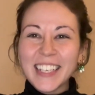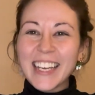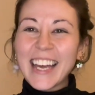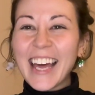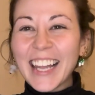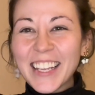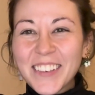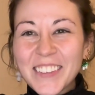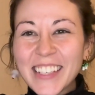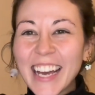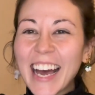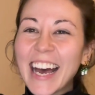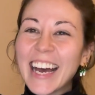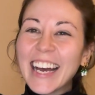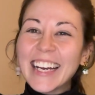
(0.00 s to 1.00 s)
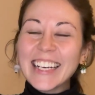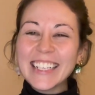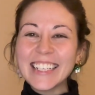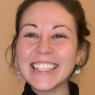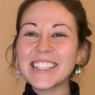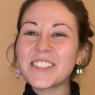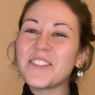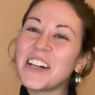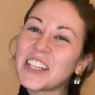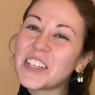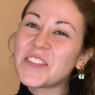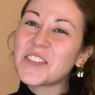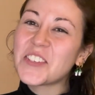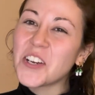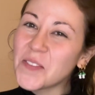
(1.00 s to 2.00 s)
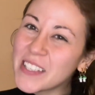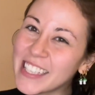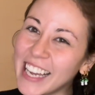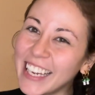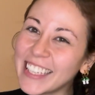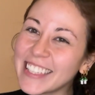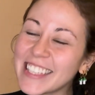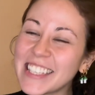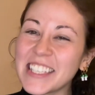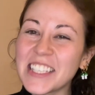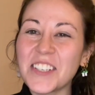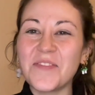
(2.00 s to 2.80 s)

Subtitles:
Hello guys, welcome to OBSCENTSED.